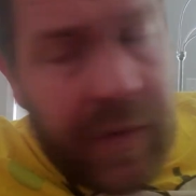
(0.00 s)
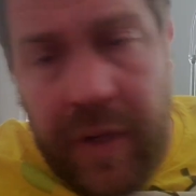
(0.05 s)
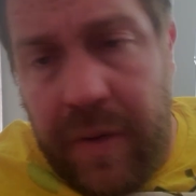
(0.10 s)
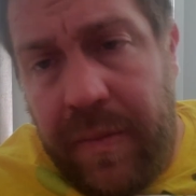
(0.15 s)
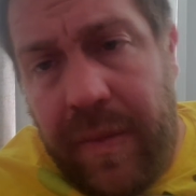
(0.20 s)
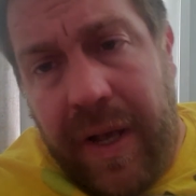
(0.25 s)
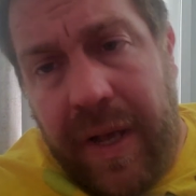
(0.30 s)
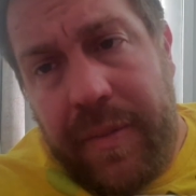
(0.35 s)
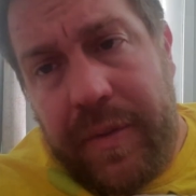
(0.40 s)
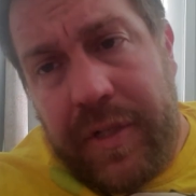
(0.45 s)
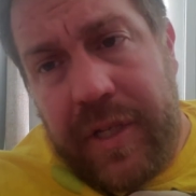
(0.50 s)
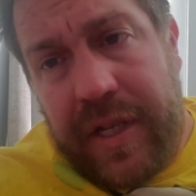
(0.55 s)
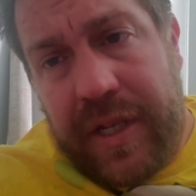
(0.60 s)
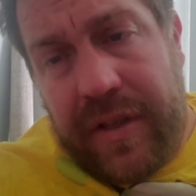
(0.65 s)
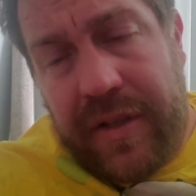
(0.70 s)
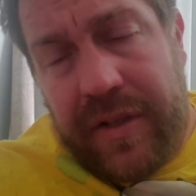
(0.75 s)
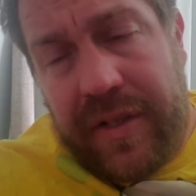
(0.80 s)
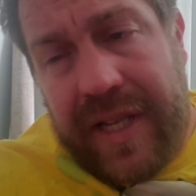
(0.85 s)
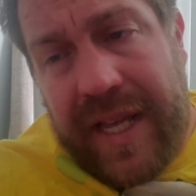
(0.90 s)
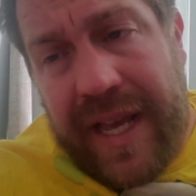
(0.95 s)
My
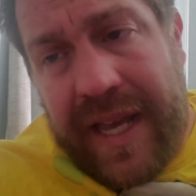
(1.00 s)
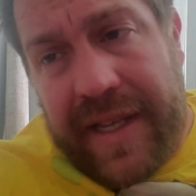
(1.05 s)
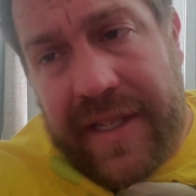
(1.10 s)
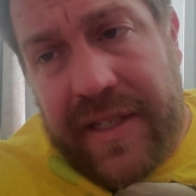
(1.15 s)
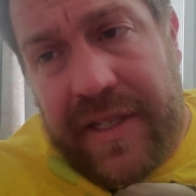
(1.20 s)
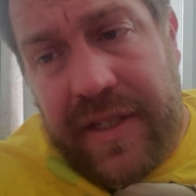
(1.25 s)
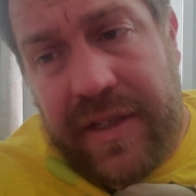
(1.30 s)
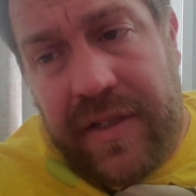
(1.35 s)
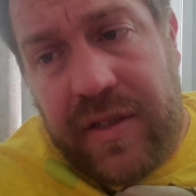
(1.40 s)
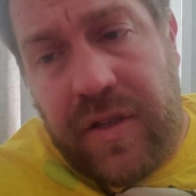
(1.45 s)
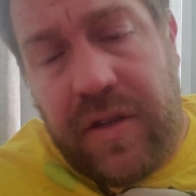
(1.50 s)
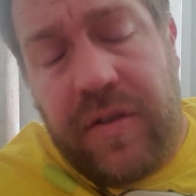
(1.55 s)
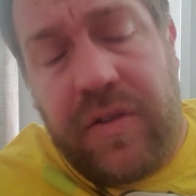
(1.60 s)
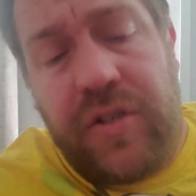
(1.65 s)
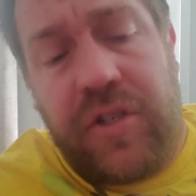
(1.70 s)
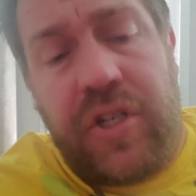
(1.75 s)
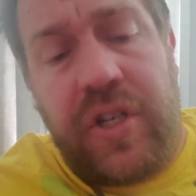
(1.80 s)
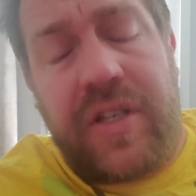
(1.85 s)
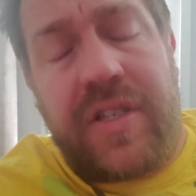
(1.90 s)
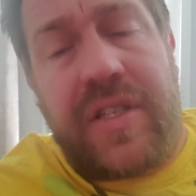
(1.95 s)
particular taxes,
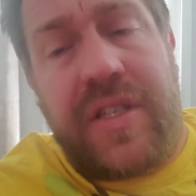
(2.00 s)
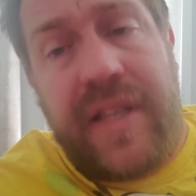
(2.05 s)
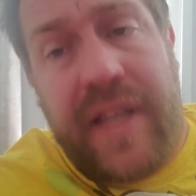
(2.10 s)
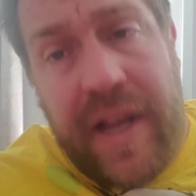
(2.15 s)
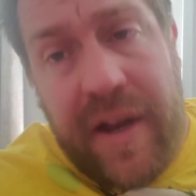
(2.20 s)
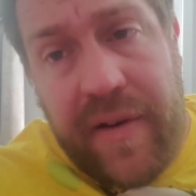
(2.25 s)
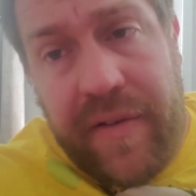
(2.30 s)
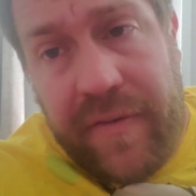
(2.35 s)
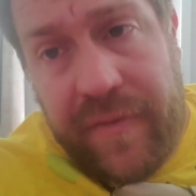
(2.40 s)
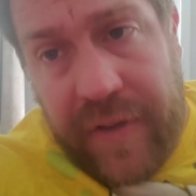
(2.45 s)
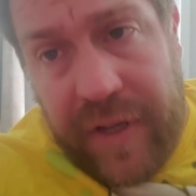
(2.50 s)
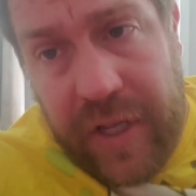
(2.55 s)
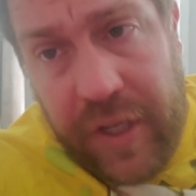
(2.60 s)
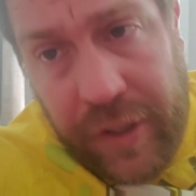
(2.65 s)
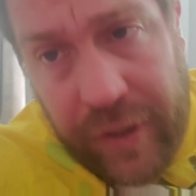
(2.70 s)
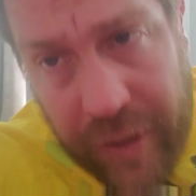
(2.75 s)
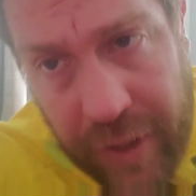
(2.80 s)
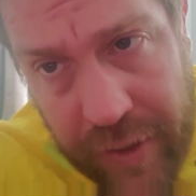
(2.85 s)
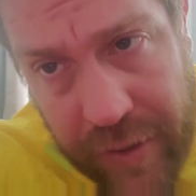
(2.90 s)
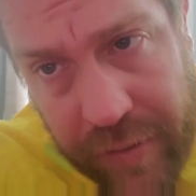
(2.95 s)
just their fee
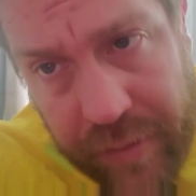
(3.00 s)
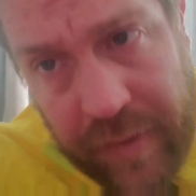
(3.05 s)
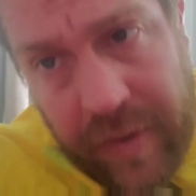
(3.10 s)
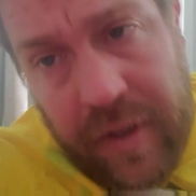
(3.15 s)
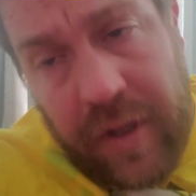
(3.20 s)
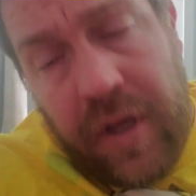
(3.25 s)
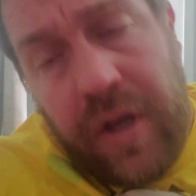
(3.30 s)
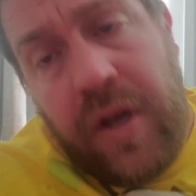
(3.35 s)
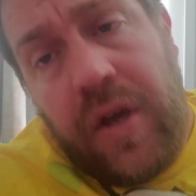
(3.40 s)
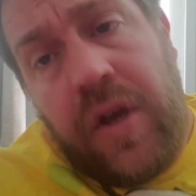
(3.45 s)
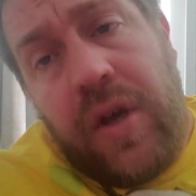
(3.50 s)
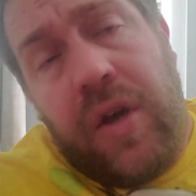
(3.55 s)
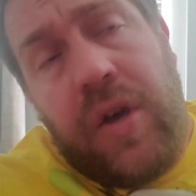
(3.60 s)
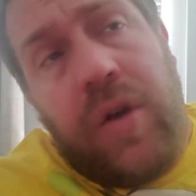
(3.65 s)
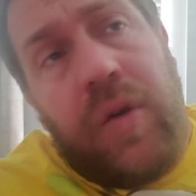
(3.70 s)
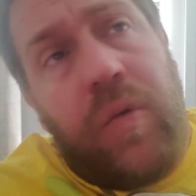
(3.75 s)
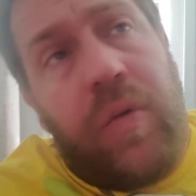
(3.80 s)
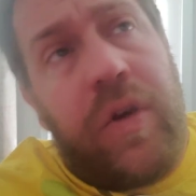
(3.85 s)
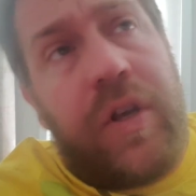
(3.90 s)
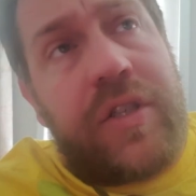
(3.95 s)
alone,
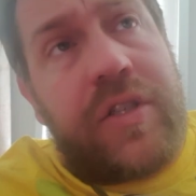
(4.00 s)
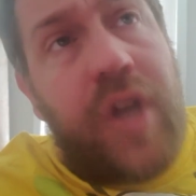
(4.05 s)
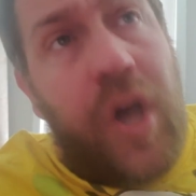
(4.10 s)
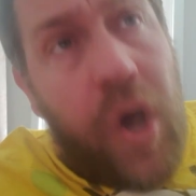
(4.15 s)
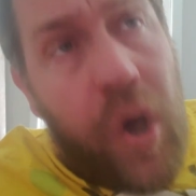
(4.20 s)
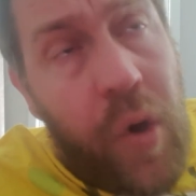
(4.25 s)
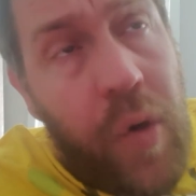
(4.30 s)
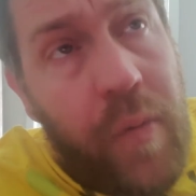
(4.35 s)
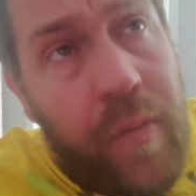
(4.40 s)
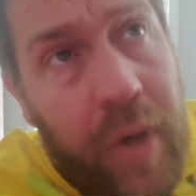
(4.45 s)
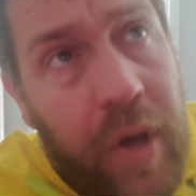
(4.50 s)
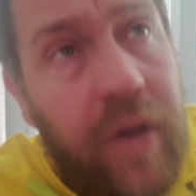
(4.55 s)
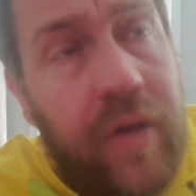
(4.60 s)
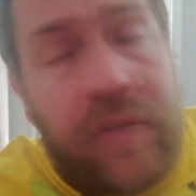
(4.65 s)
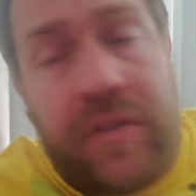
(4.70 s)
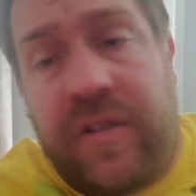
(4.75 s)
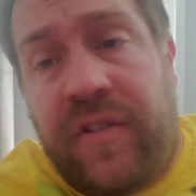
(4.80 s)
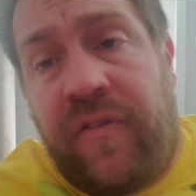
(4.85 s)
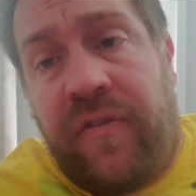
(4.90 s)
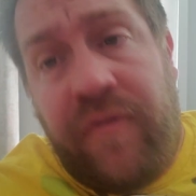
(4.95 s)
was
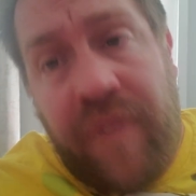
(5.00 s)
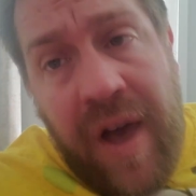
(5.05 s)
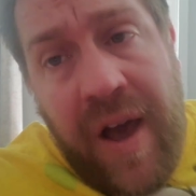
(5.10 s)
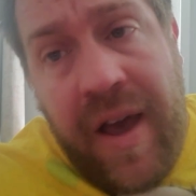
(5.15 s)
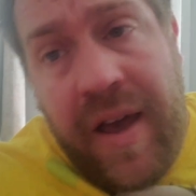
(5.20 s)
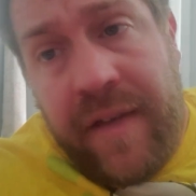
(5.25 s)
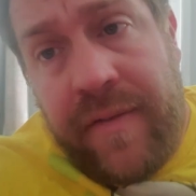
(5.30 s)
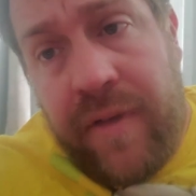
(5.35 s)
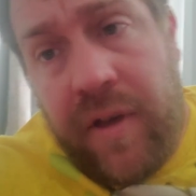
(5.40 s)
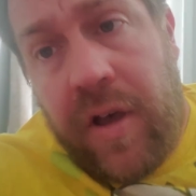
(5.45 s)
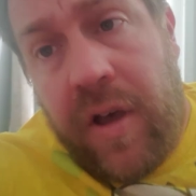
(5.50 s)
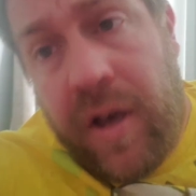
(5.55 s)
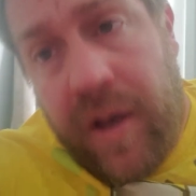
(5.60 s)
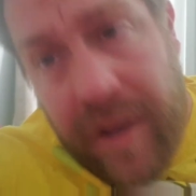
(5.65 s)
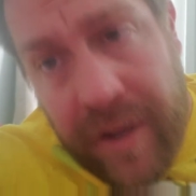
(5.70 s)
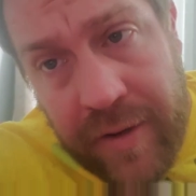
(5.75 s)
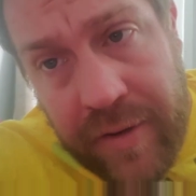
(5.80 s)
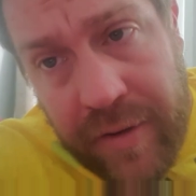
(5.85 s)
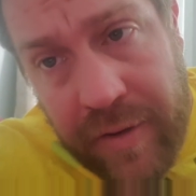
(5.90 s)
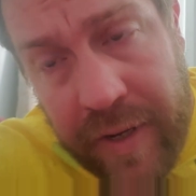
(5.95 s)
almost
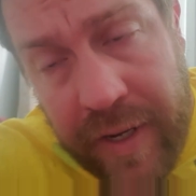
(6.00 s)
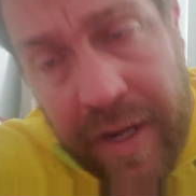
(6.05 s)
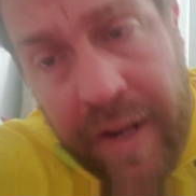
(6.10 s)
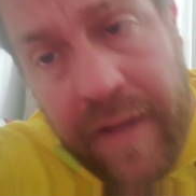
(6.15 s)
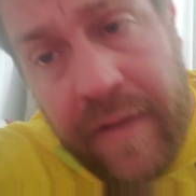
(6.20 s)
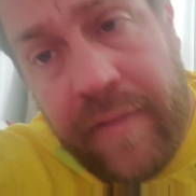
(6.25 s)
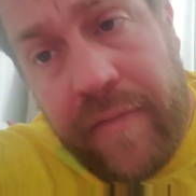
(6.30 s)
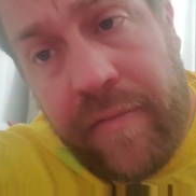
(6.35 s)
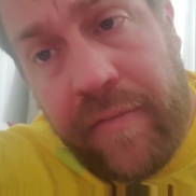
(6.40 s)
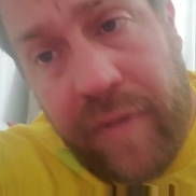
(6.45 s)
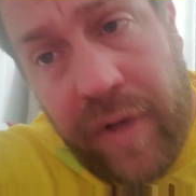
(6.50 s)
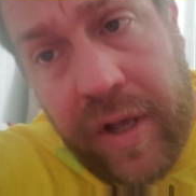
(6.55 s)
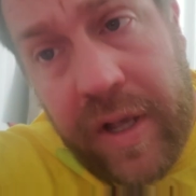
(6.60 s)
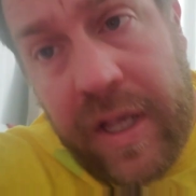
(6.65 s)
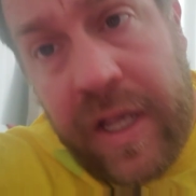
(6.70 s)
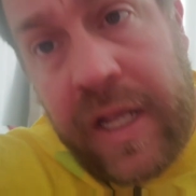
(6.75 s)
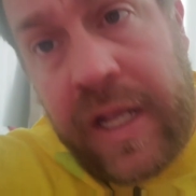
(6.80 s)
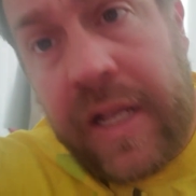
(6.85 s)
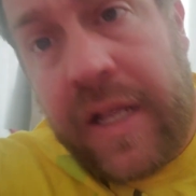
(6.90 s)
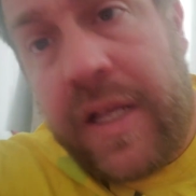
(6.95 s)
$500
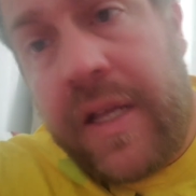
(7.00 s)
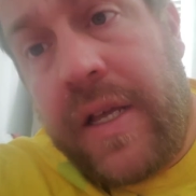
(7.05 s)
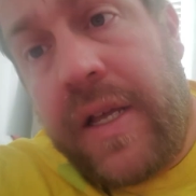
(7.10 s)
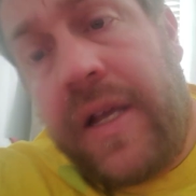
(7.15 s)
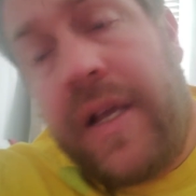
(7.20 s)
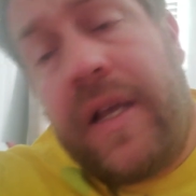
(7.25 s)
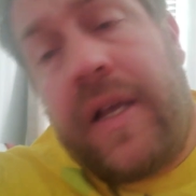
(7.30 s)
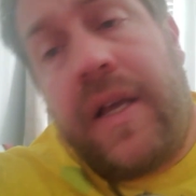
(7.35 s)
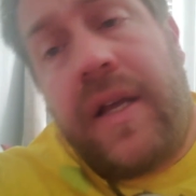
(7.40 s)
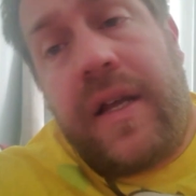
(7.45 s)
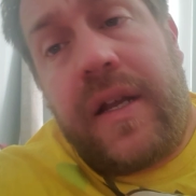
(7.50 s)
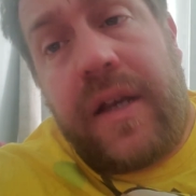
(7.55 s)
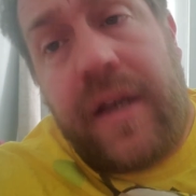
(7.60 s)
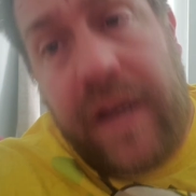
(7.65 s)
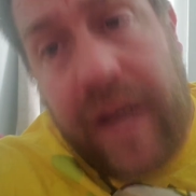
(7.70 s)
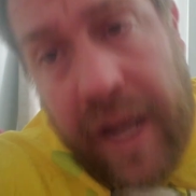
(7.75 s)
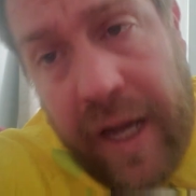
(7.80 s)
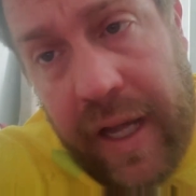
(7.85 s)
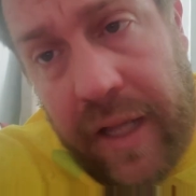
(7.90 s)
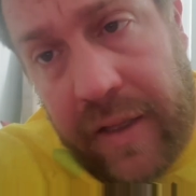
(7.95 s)
fucking
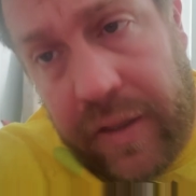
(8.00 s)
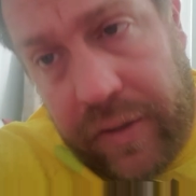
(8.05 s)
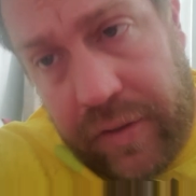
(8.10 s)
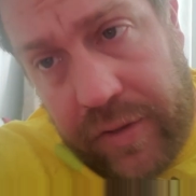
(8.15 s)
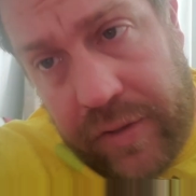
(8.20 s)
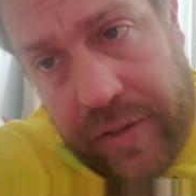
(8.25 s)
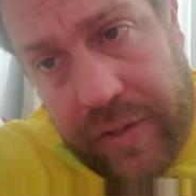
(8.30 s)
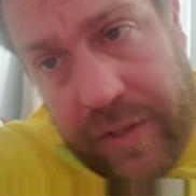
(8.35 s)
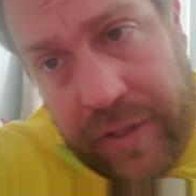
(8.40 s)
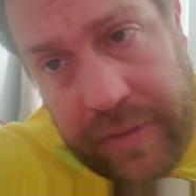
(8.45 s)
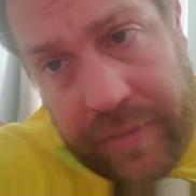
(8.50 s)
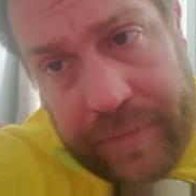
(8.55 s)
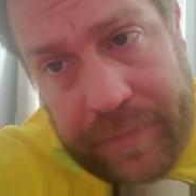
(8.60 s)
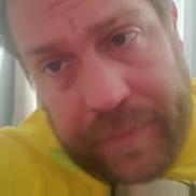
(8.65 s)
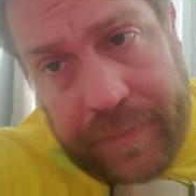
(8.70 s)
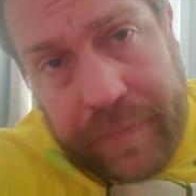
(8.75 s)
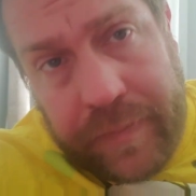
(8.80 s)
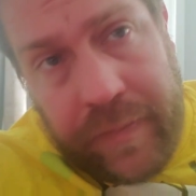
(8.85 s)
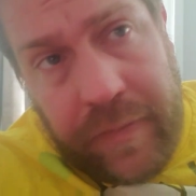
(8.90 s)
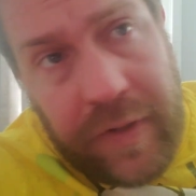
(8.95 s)
dollars.
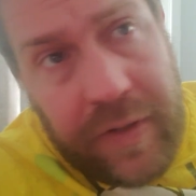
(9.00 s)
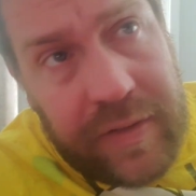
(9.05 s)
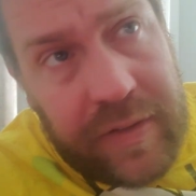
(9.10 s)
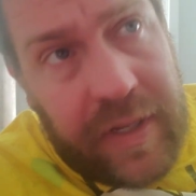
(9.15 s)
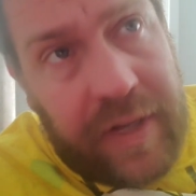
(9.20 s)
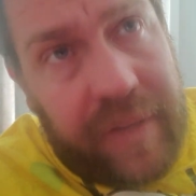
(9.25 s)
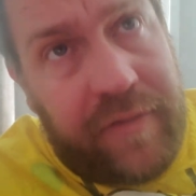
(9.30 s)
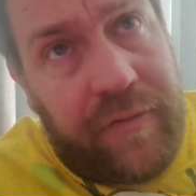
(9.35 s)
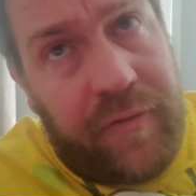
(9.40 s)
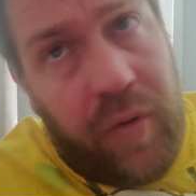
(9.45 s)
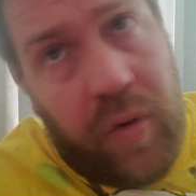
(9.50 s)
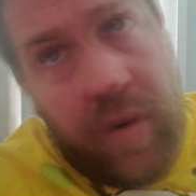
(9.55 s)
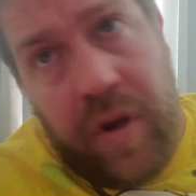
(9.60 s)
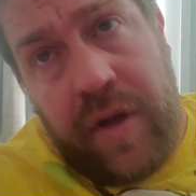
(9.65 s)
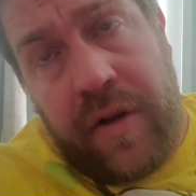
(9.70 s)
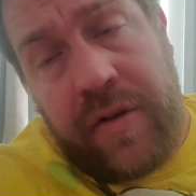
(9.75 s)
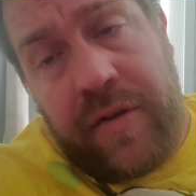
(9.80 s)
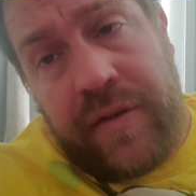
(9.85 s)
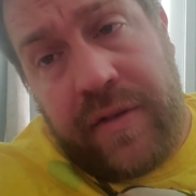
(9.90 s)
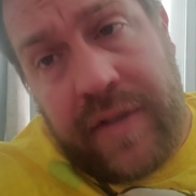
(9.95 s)
It was like
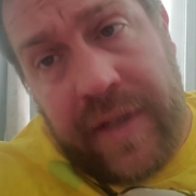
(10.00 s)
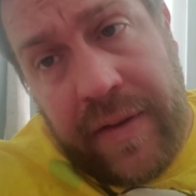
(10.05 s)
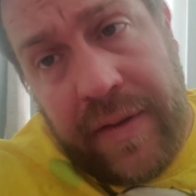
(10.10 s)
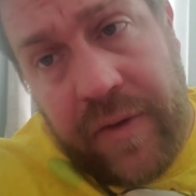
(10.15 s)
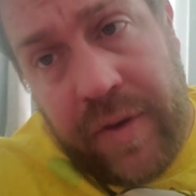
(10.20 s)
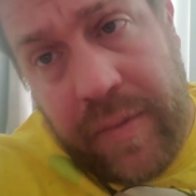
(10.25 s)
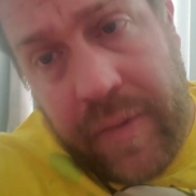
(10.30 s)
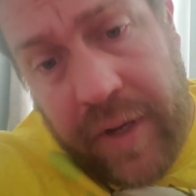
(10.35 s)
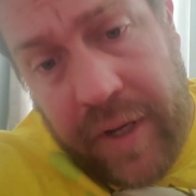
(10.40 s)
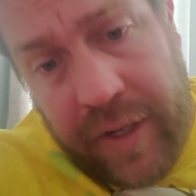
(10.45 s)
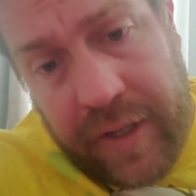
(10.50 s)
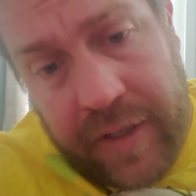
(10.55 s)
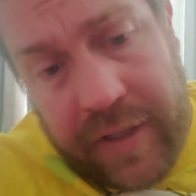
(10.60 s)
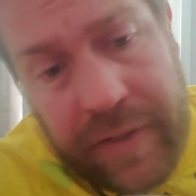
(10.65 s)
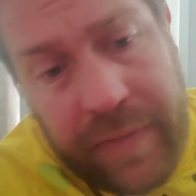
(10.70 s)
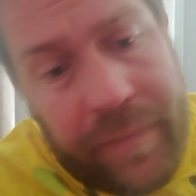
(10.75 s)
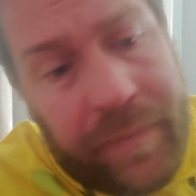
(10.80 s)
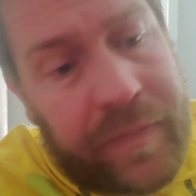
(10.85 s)
$470.